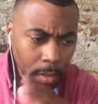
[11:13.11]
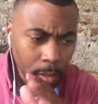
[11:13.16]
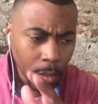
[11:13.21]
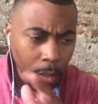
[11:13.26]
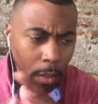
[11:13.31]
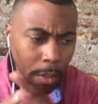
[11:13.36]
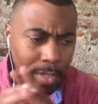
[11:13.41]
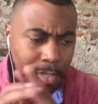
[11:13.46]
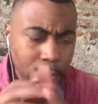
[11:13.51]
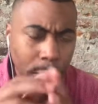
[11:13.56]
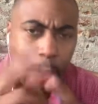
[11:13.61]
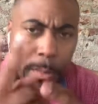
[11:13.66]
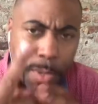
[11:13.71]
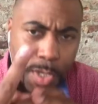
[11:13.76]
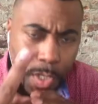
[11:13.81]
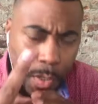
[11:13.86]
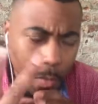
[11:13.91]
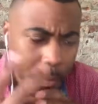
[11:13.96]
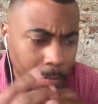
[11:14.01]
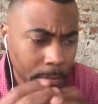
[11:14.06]
All right, so number
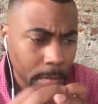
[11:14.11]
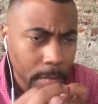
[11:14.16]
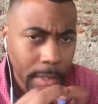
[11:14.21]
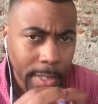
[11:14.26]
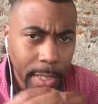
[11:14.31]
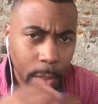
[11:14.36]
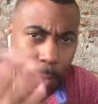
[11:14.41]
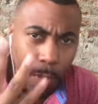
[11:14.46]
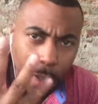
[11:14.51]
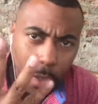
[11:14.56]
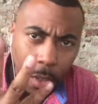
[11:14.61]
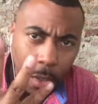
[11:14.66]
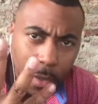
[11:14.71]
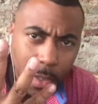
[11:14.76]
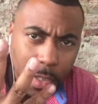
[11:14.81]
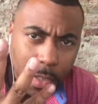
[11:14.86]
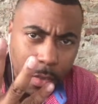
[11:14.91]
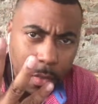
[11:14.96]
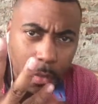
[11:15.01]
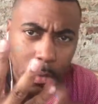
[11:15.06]
2, again, we're
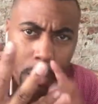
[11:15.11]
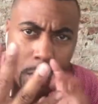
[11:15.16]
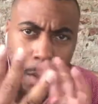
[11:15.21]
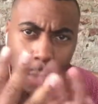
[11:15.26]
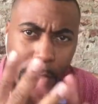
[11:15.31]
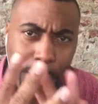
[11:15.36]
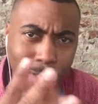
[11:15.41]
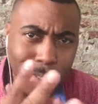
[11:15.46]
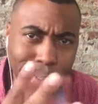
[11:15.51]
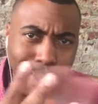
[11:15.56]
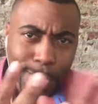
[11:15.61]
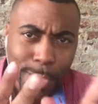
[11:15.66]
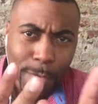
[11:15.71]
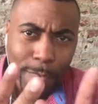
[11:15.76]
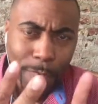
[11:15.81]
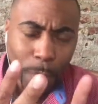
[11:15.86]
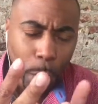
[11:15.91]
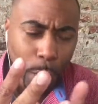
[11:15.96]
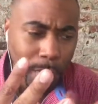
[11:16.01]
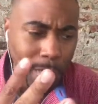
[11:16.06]
only discussing
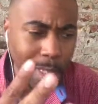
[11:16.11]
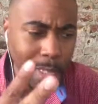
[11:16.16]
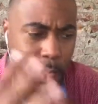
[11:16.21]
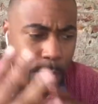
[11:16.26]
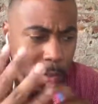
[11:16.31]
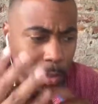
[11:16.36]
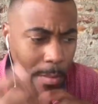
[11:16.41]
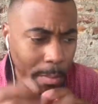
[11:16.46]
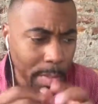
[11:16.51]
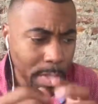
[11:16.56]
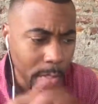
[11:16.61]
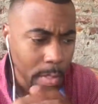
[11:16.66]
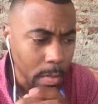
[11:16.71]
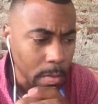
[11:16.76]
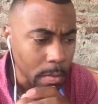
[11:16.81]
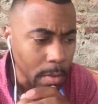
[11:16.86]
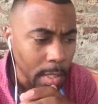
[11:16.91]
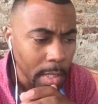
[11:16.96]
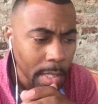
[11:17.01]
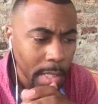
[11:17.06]
4 things. So number
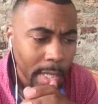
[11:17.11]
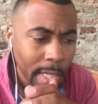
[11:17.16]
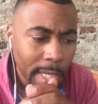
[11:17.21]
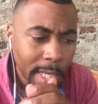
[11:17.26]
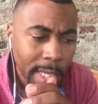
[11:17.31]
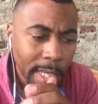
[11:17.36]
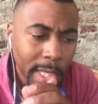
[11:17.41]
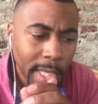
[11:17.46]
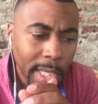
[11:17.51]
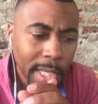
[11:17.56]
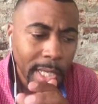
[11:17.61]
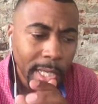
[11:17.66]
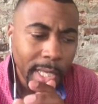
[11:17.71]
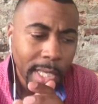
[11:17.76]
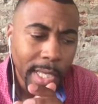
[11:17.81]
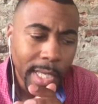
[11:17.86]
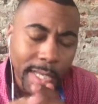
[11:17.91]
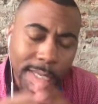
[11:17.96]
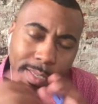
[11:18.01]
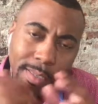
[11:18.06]
2
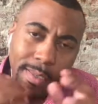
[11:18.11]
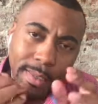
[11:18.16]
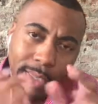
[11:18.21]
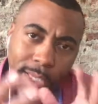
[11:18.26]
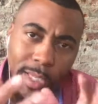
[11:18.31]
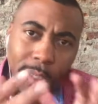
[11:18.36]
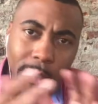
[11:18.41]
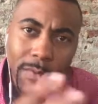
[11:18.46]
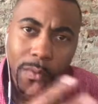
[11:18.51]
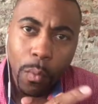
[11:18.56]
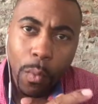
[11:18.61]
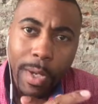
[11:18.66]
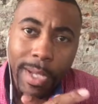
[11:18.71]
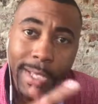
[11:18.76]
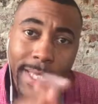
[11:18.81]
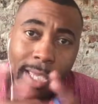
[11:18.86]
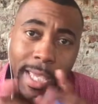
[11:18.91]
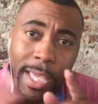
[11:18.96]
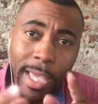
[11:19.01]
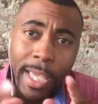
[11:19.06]
is think of what
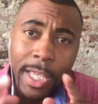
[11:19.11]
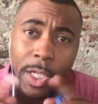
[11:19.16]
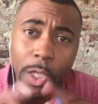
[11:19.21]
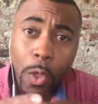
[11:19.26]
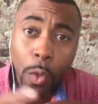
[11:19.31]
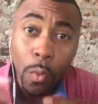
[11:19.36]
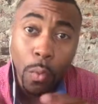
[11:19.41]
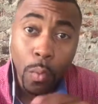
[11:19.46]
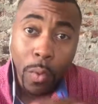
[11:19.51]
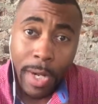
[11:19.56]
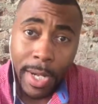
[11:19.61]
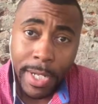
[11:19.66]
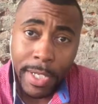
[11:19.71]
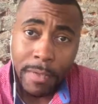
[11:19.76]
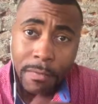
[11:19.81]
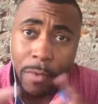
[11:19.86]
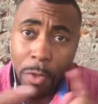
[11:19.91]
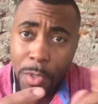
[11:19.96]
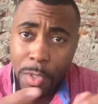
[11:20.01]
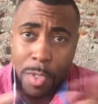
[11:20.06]
can go right
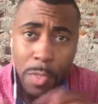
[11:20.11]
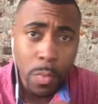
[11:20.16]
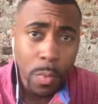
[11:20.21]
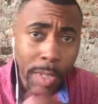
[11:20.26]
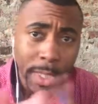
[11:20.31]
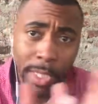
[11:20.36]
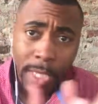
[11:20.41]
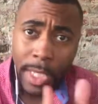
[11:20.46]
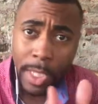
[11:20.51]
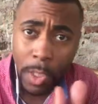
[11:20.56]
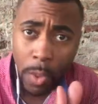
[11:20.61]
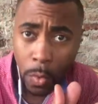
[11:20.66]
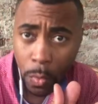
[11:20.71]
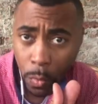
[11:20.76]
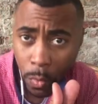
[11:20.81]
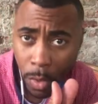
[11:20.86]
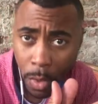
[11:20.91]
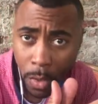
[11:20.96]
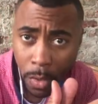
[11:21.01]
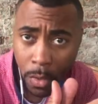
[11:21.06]
versus what can go
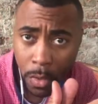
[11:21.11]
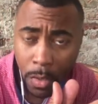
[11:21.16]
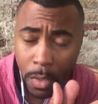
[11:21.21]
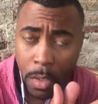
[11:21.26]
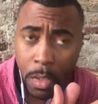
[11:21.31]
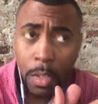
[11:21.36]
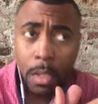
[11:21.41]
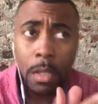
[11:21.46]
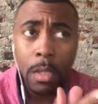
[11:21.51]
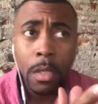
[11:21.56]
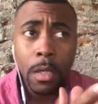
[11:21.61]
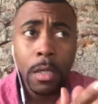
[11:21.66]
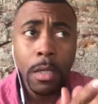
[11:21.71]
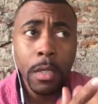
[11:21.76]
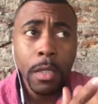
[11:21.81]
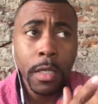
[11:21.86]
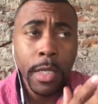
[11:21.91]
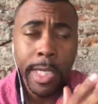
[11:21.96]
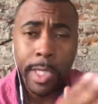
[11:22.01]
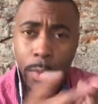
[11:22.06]
wrong.
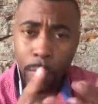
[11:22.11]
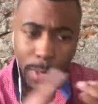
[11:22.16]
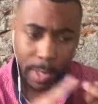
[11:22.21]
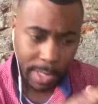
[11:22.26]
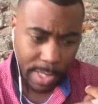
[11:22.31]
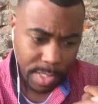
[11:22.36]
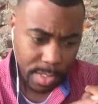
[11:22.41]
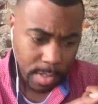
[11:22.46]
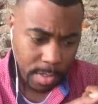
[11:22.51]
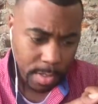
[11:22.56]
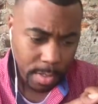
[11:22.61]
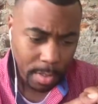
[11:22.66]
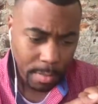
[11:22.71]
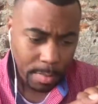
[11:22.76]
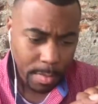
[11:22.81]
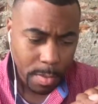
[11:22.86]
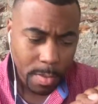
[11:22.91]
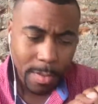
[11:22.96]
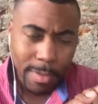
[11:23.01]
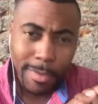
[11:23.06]
In
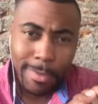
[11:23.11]
relationships,